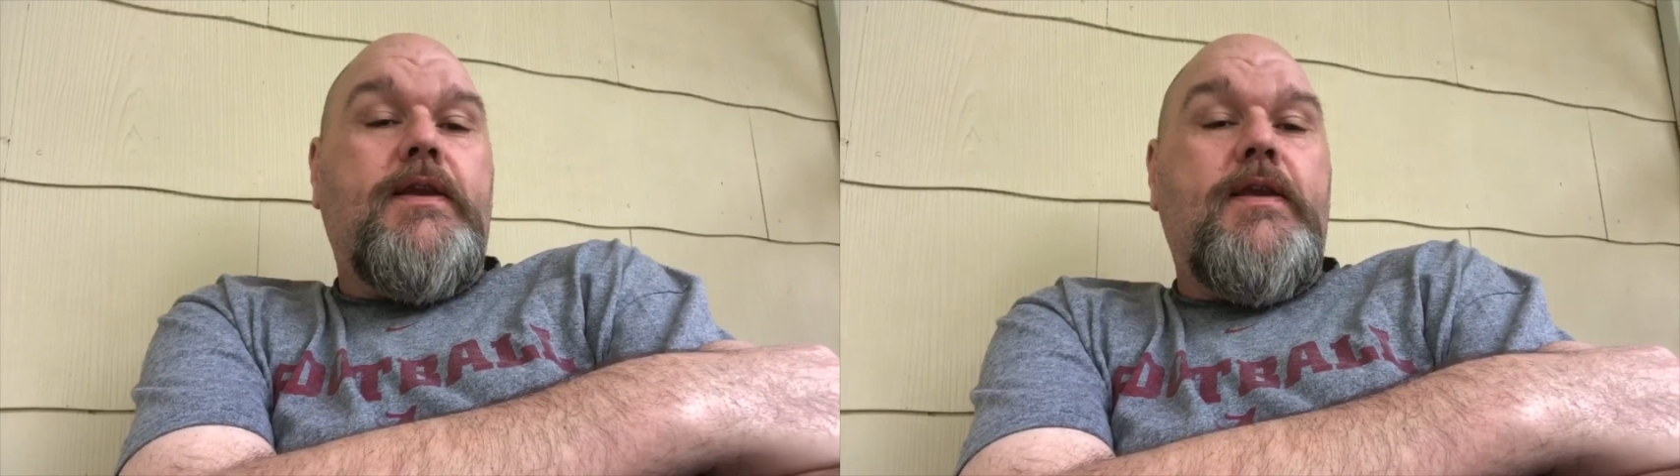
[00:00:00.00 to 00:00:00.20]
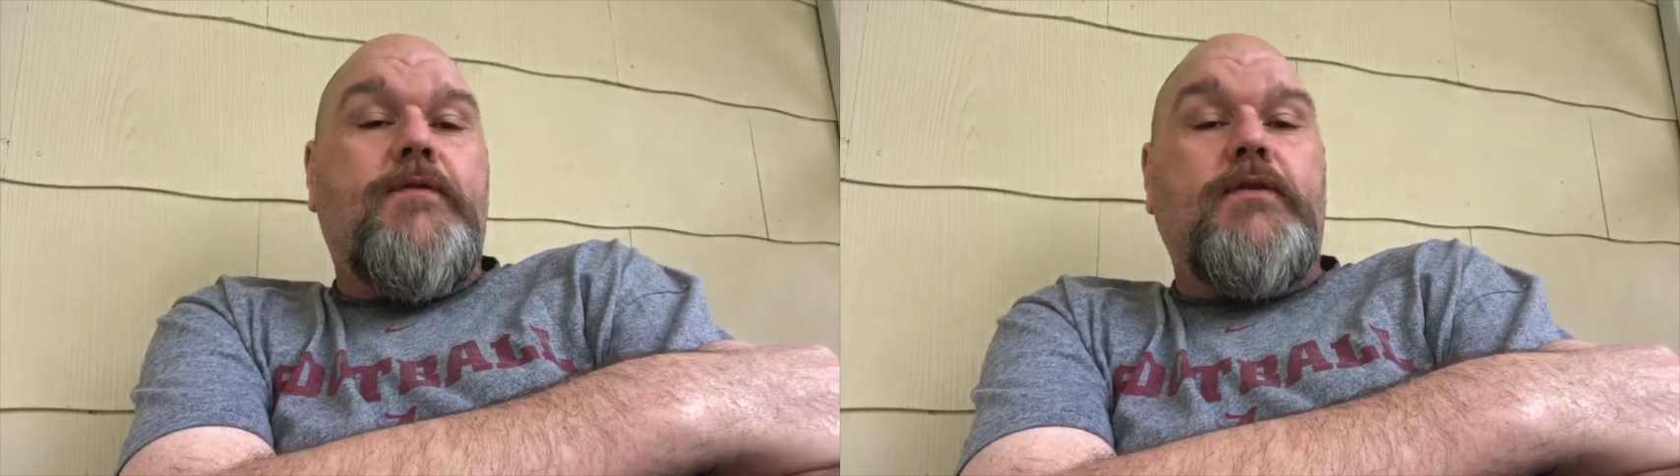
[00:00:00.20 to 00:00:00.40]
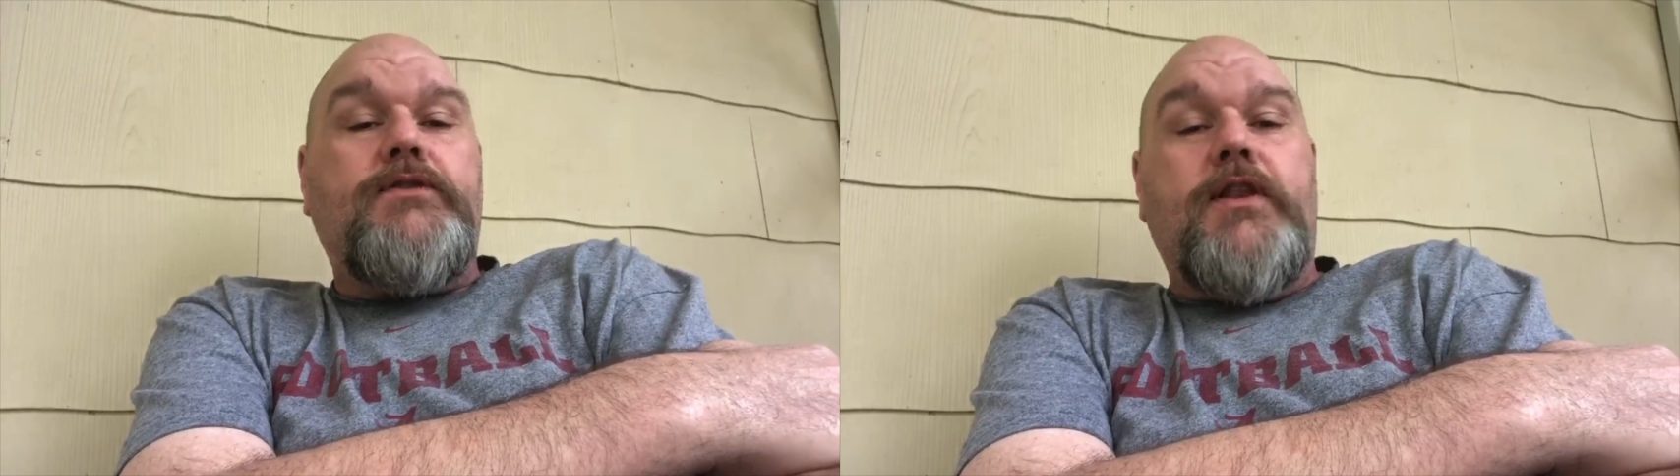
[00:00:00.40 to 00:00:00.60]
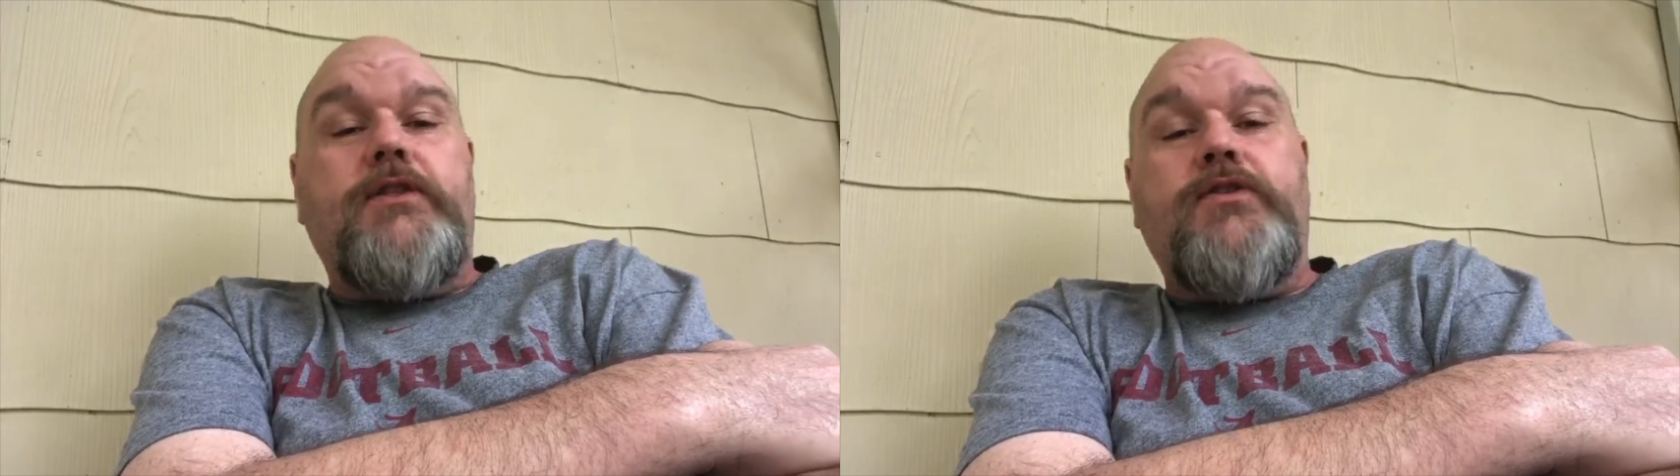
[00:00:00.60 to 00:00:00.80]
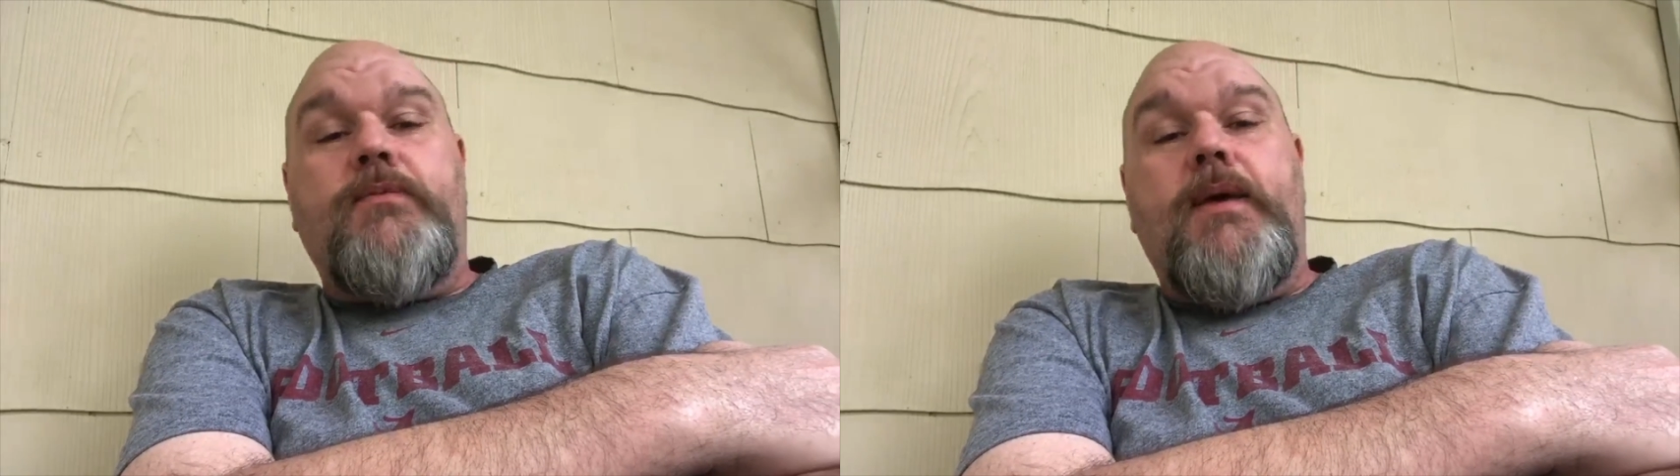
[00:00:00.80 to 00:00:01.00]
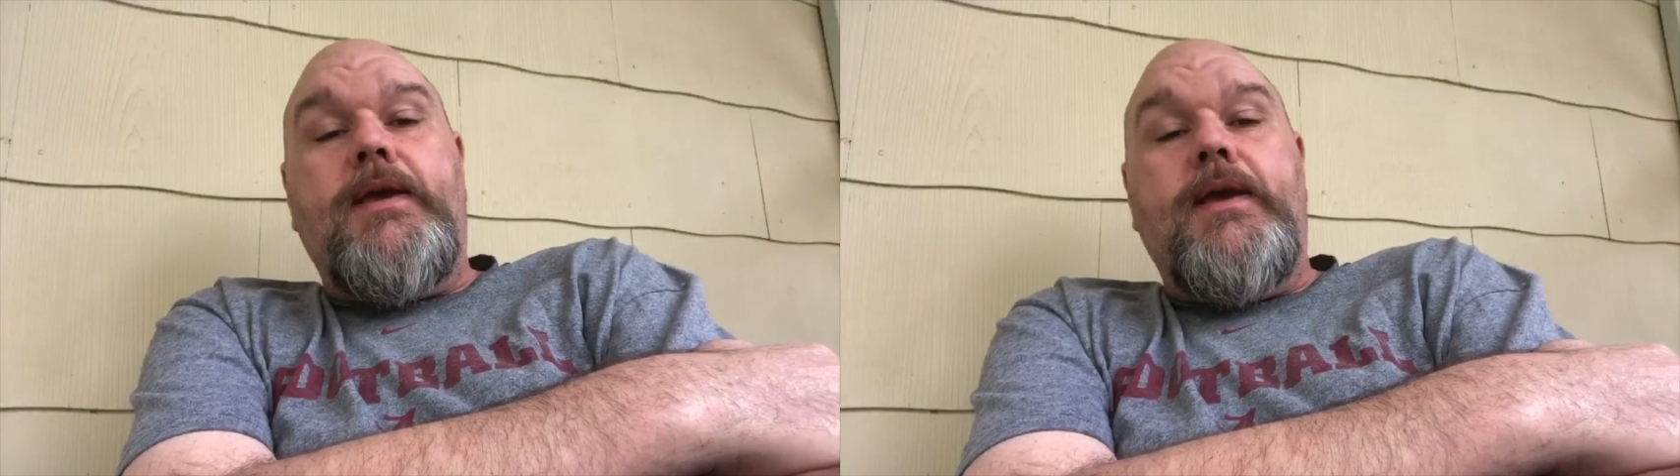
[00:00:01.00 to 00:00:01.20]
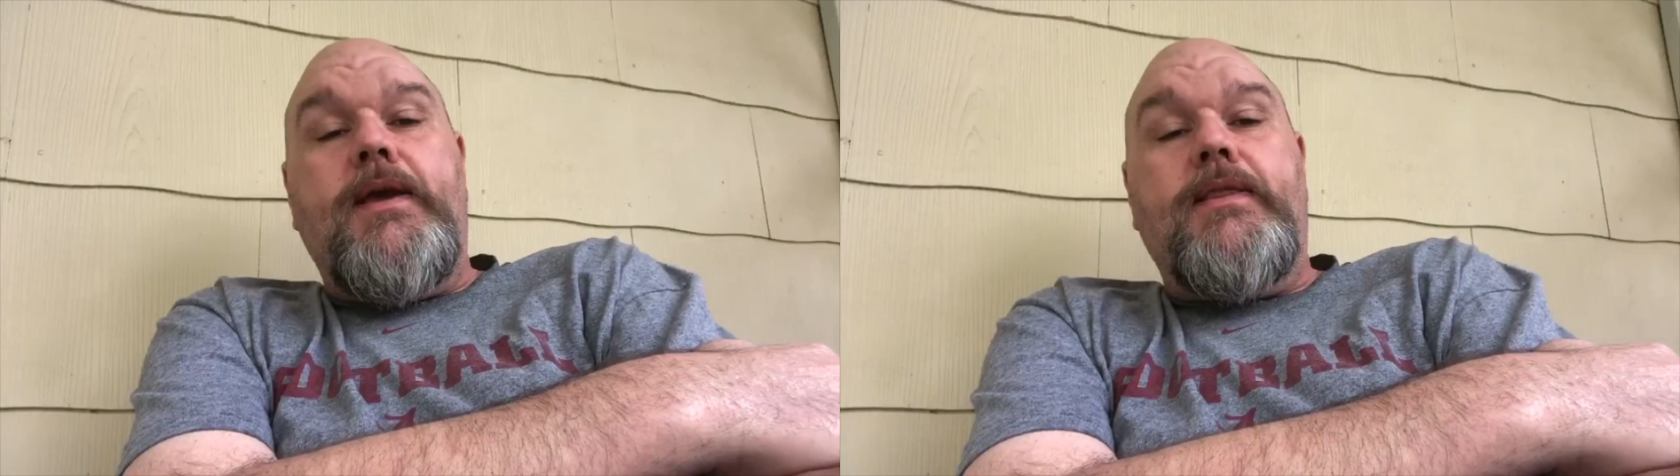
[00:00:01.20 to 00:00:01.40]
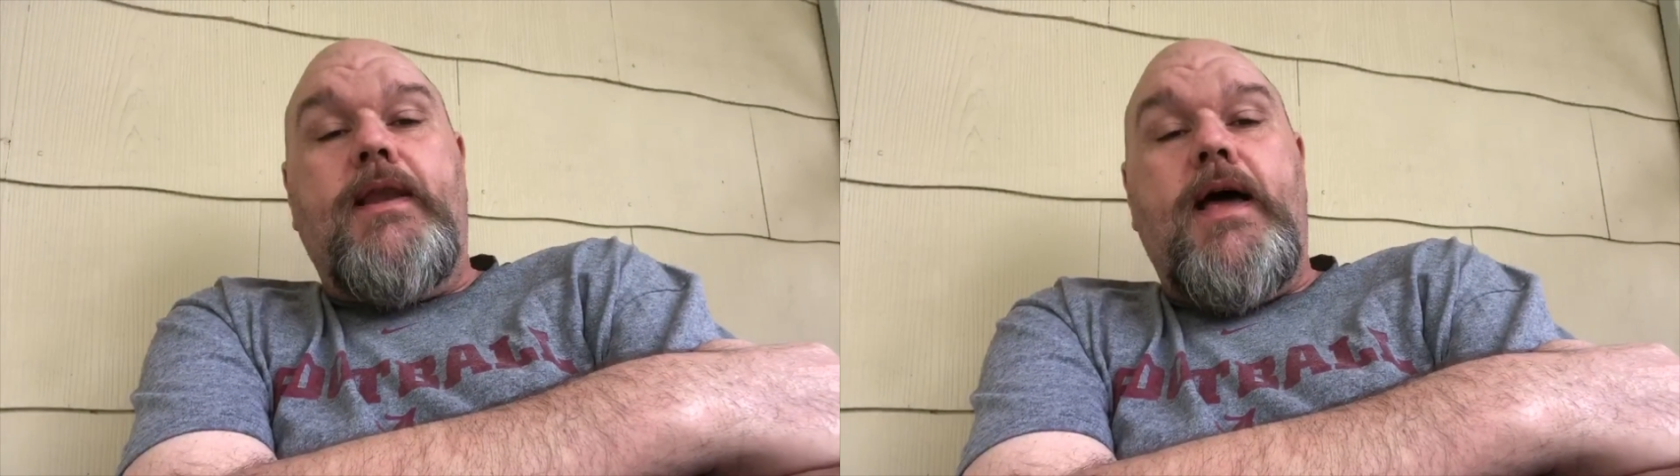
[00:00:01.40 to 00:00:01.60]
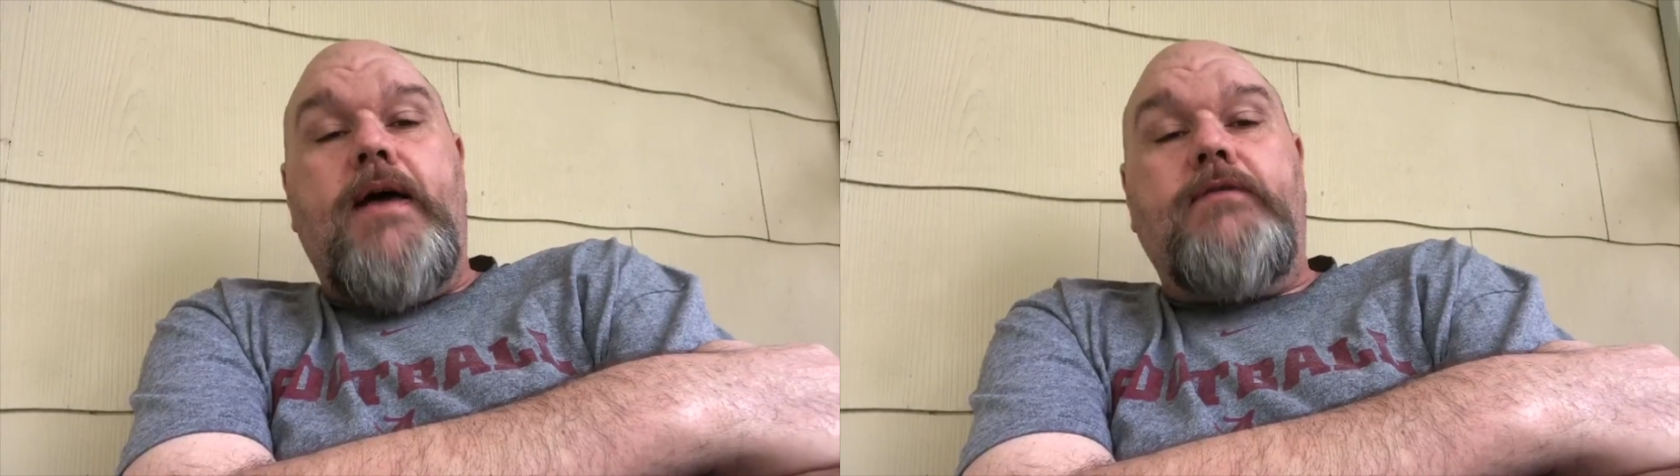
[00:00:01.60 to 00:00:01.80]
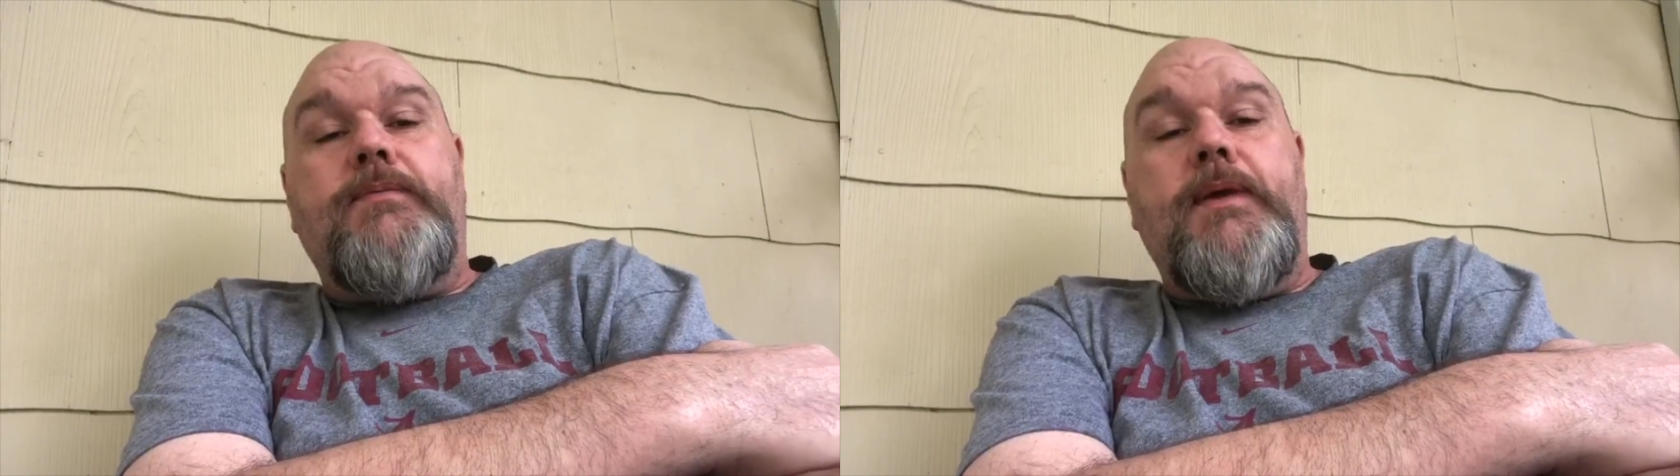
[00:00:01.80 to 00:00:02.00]
the difference that you're making in the
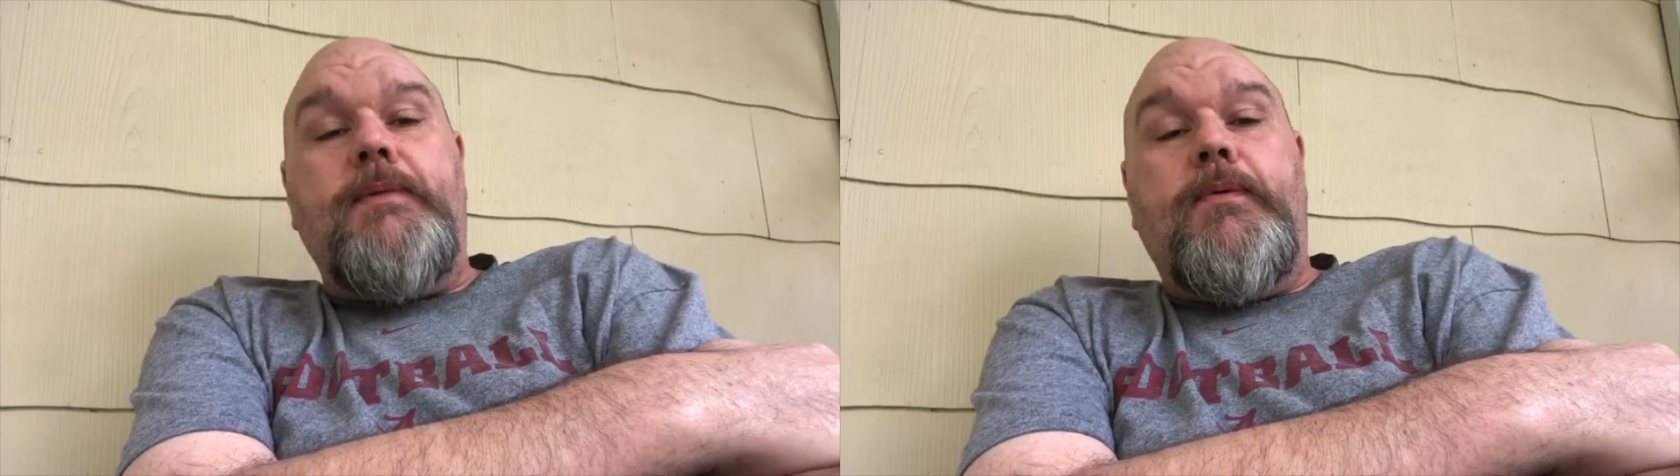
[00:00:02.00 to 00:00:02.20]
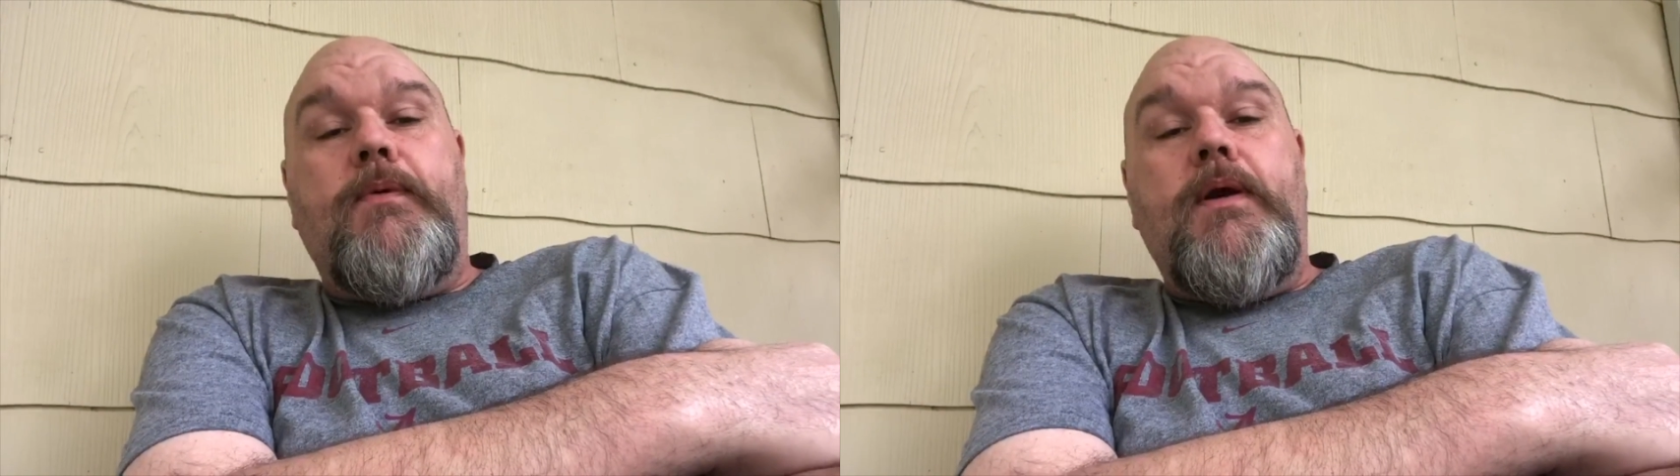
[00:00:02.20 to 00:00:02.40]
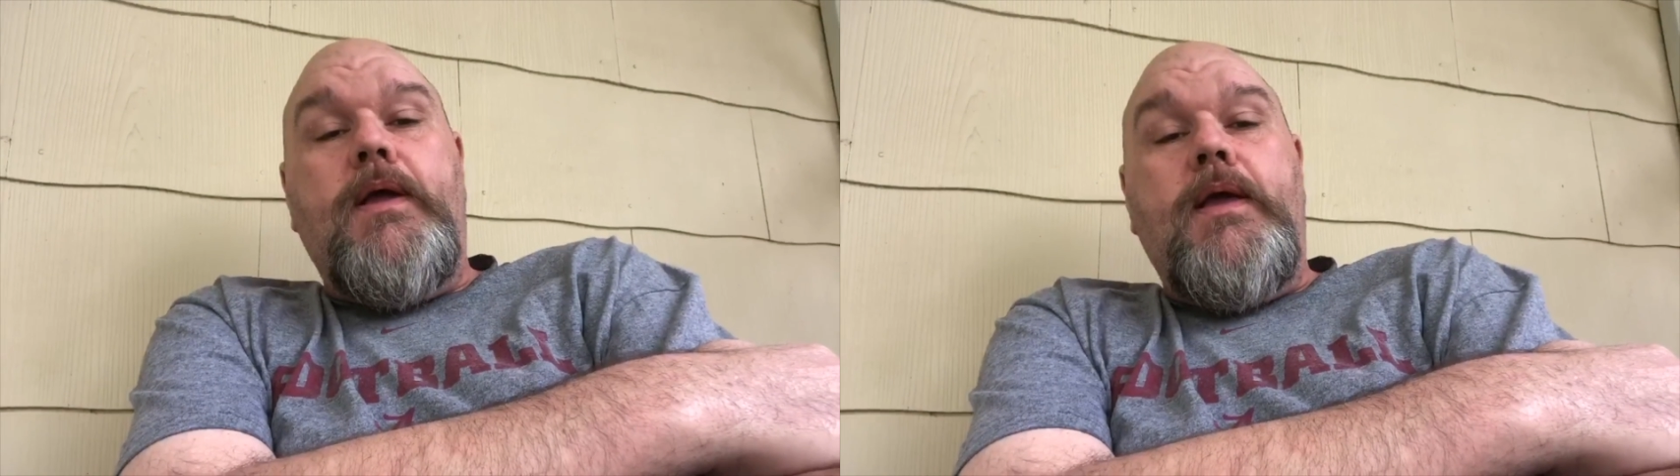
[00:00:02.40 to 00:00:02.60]
lives of people